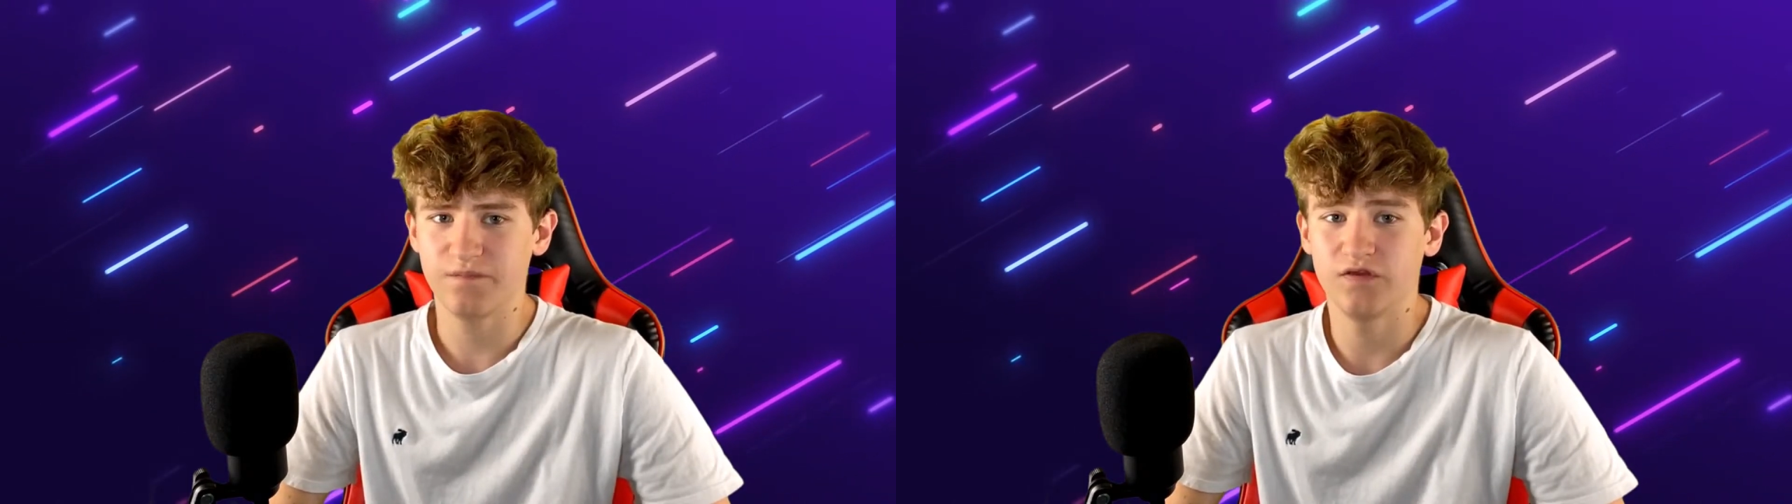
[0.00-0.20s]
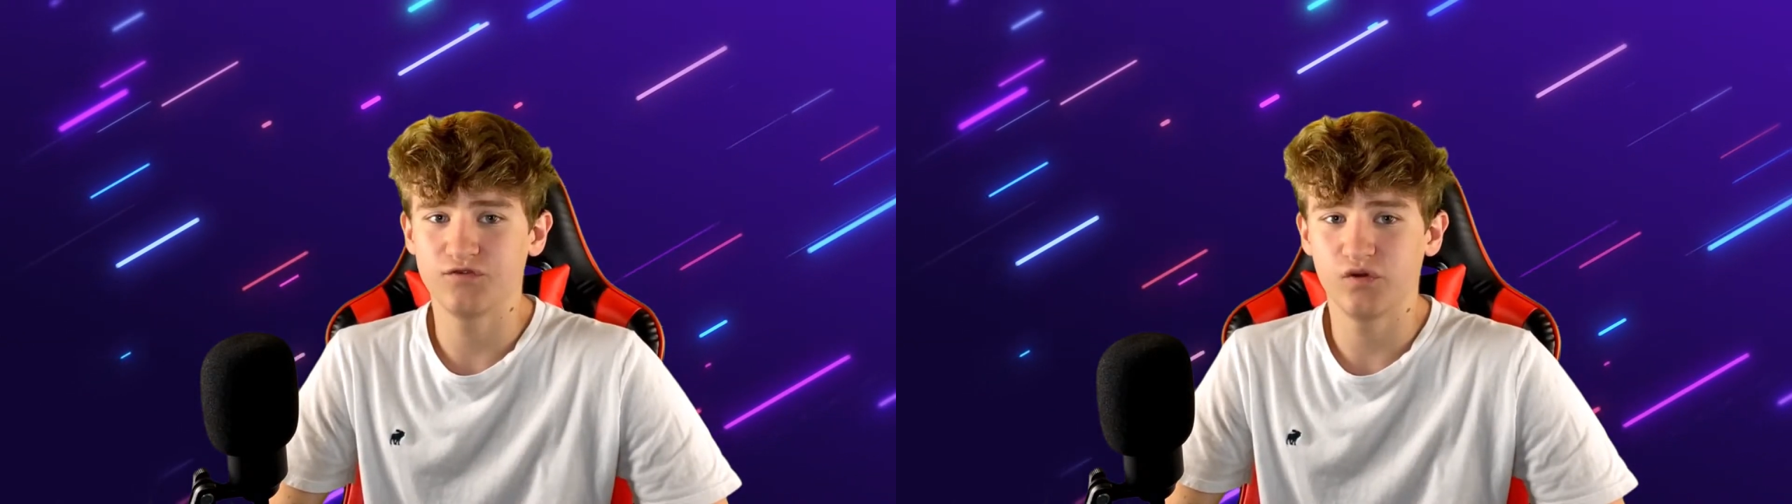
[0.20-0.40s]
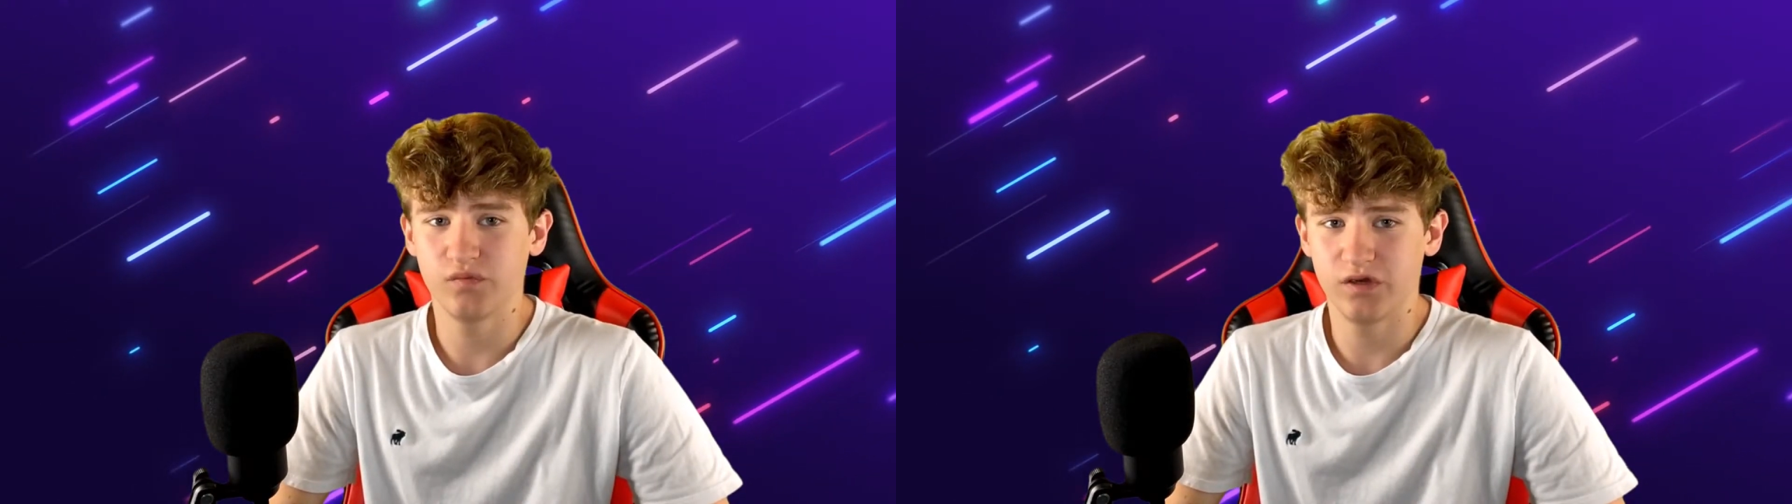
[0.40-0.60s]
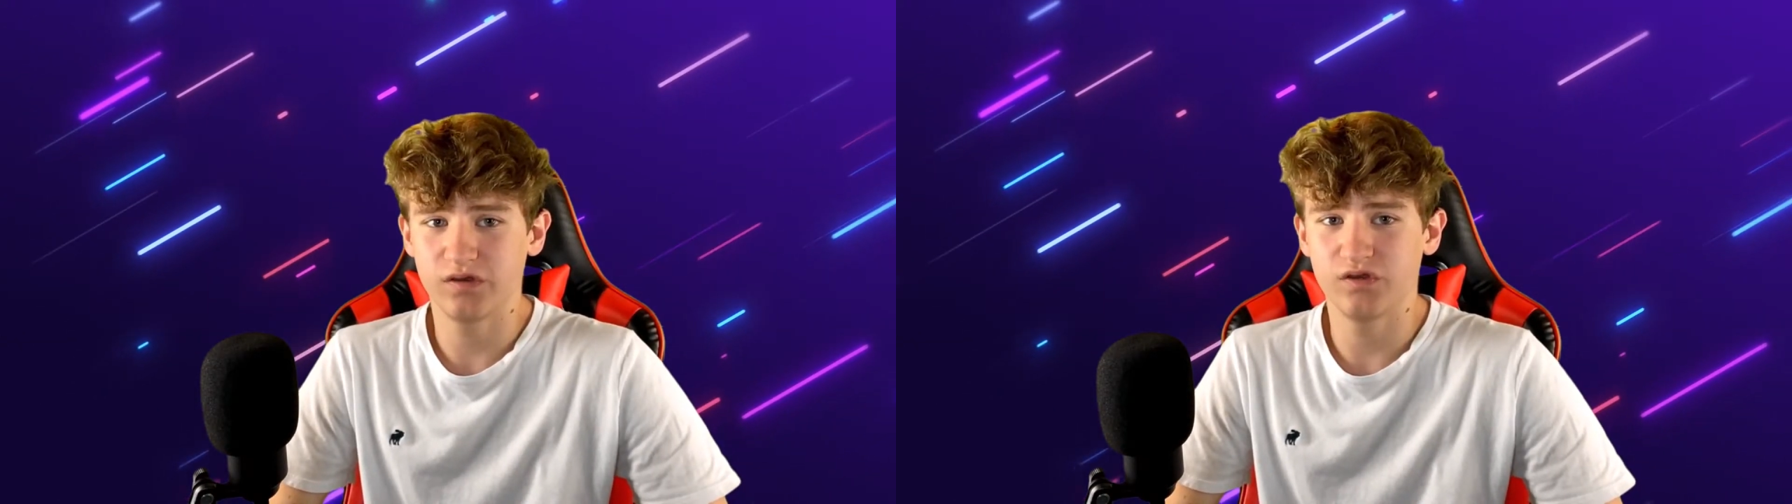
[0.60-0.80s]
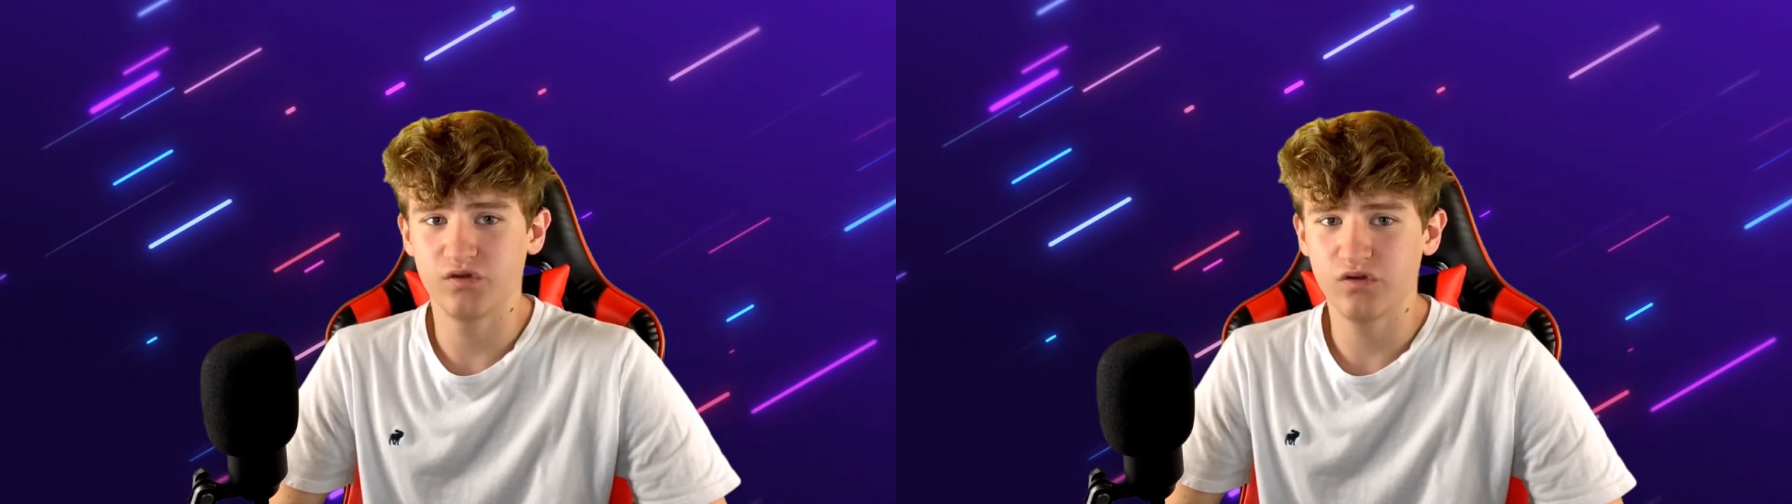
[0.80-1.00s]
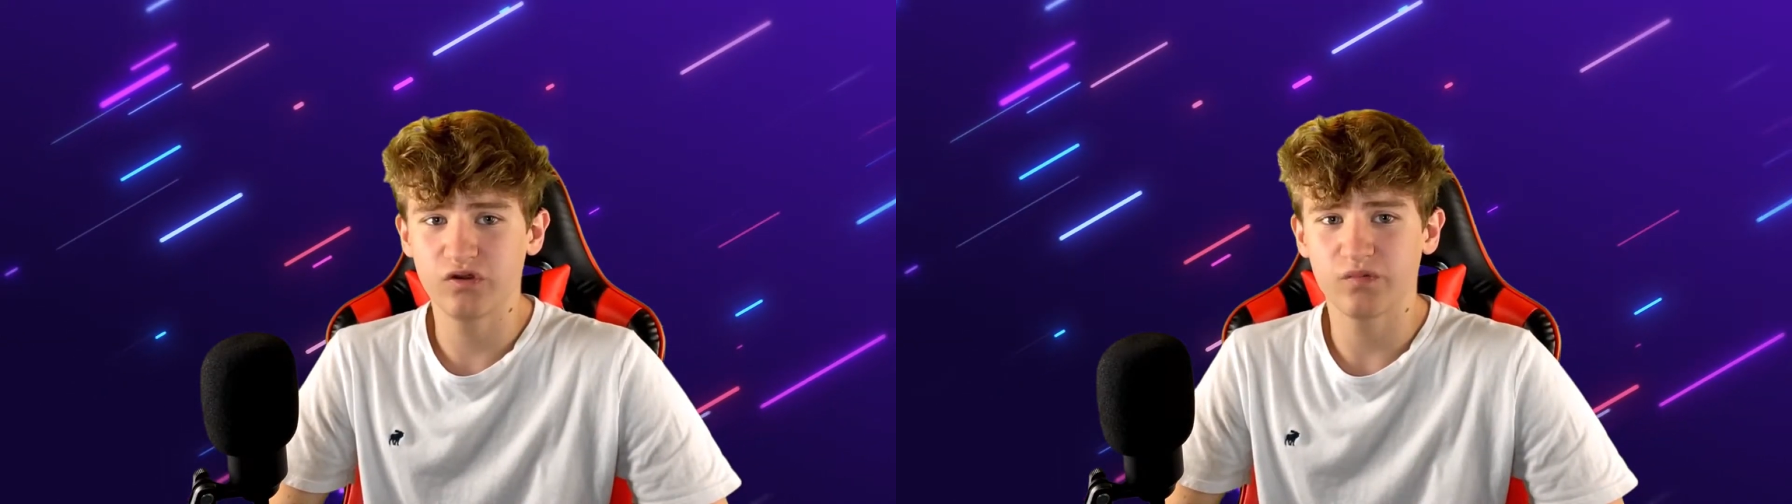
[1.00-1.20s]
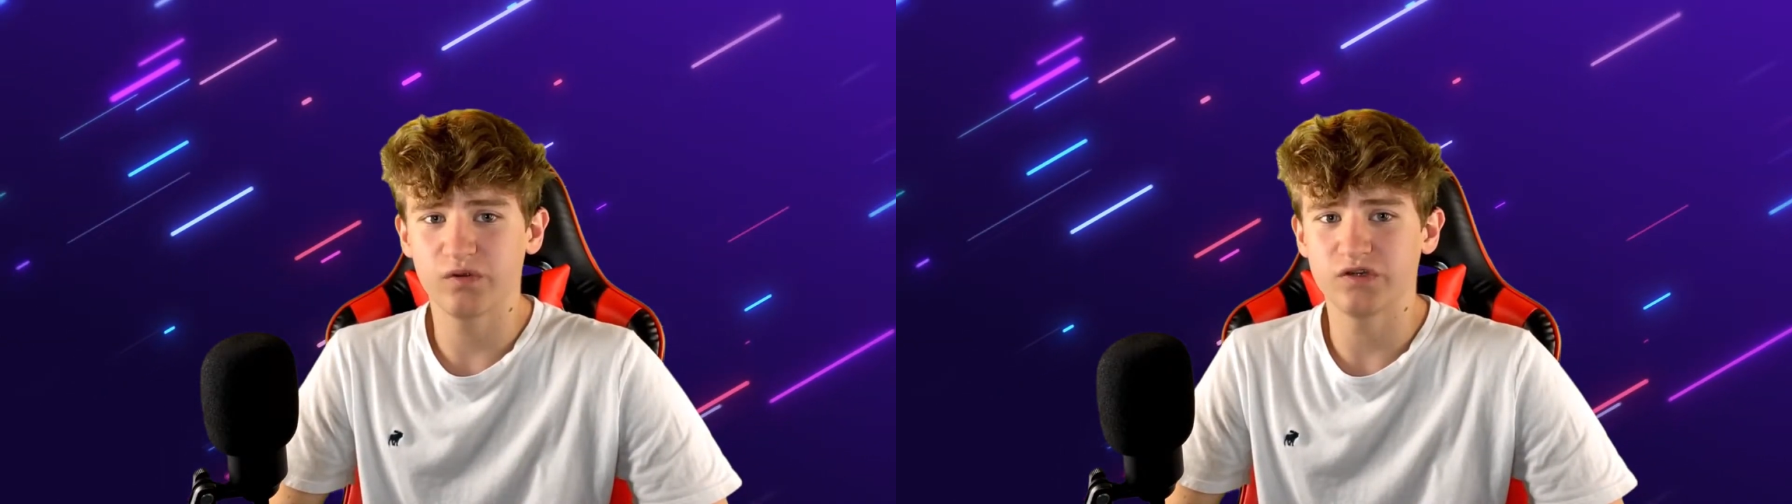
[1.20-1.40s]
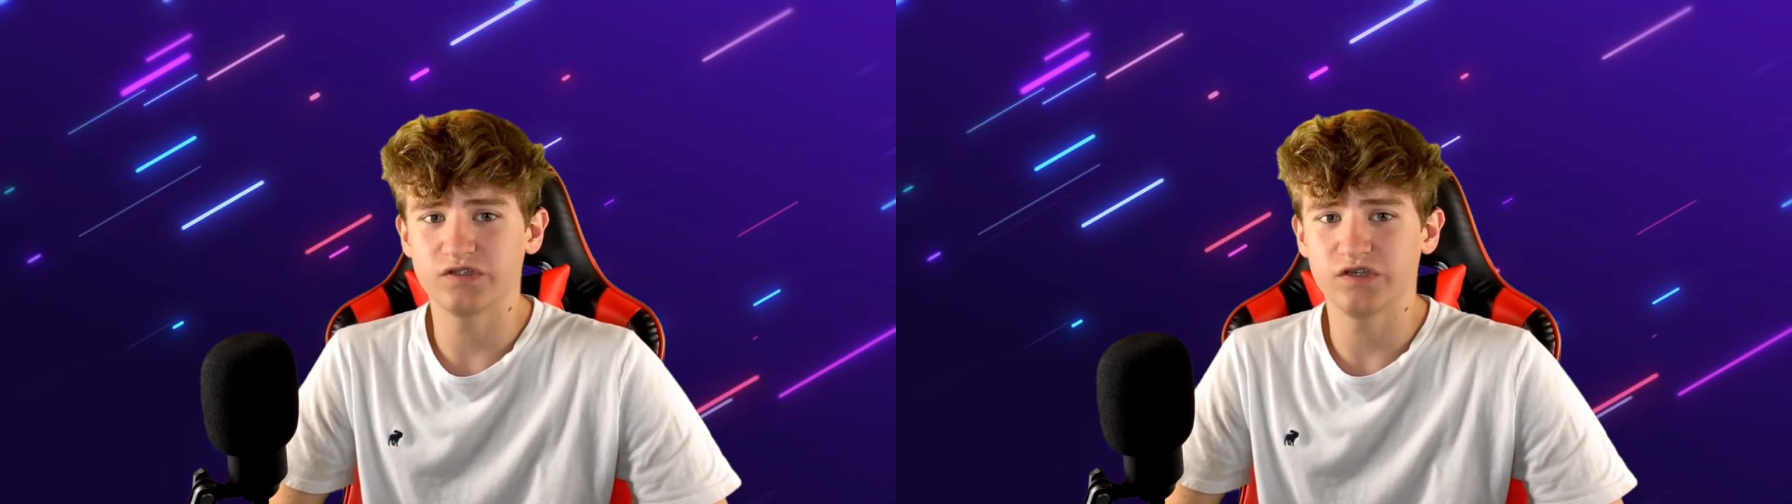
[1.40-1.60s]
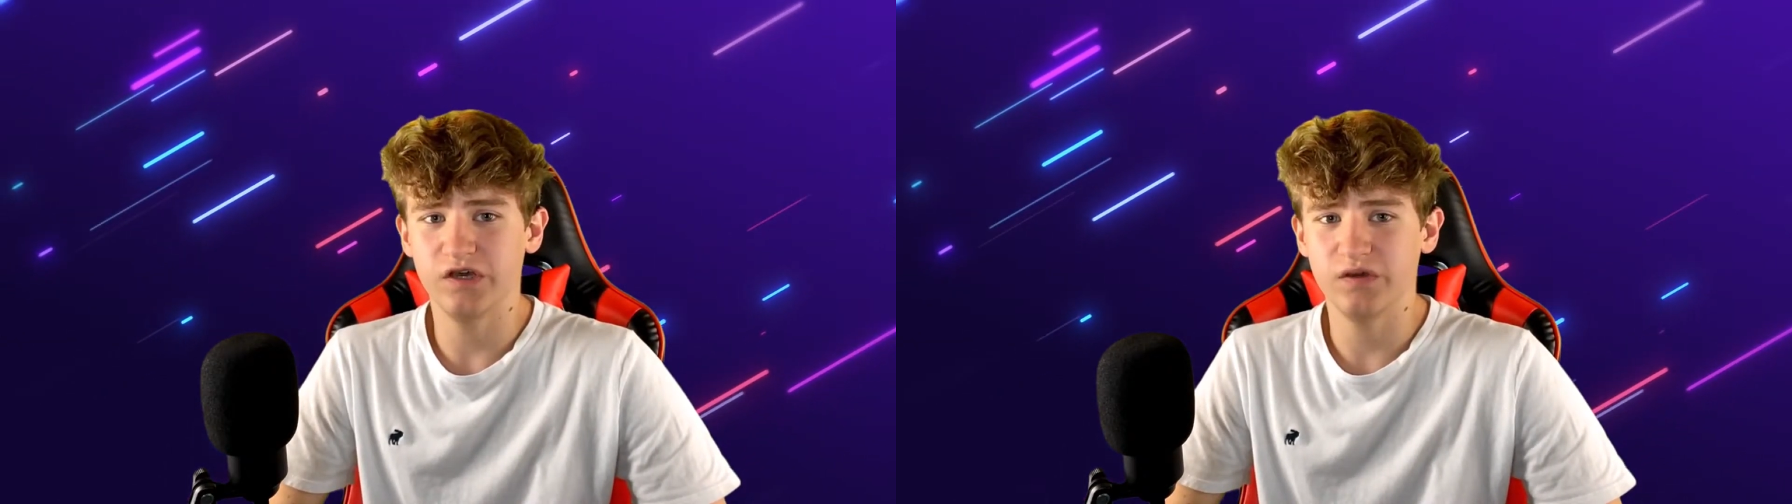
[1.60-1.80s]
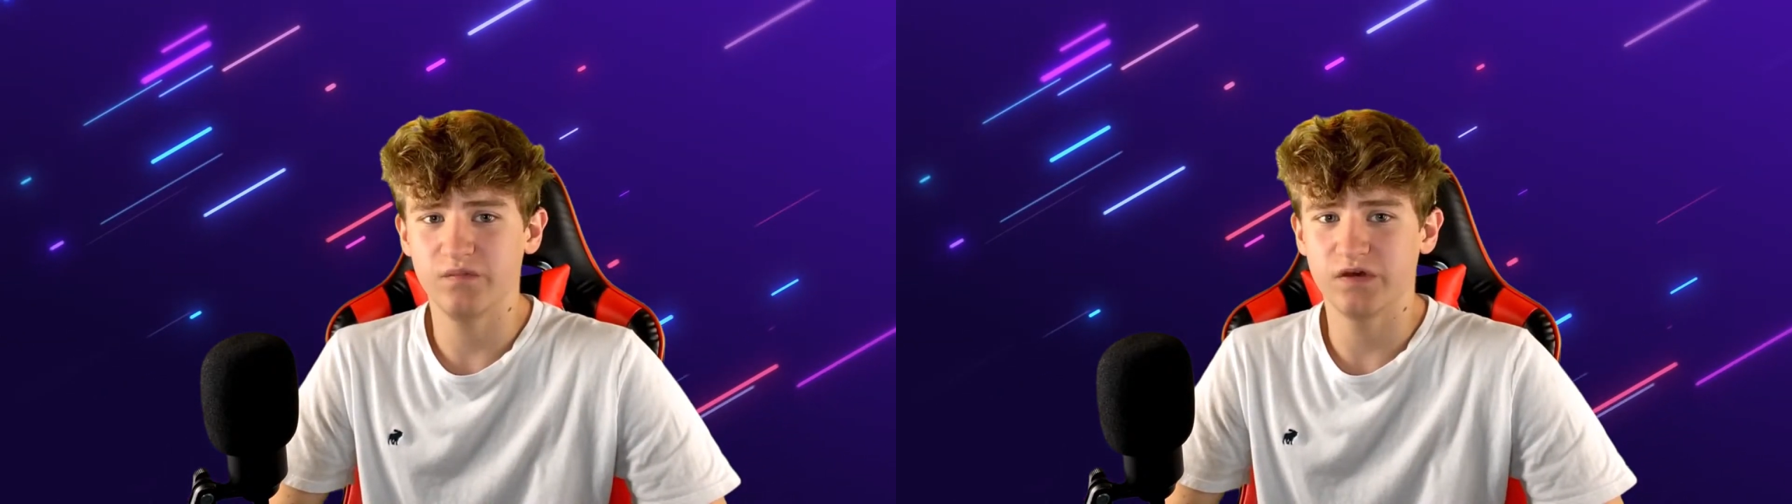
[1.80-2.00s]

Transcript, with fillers: This won't be a tutorial per se,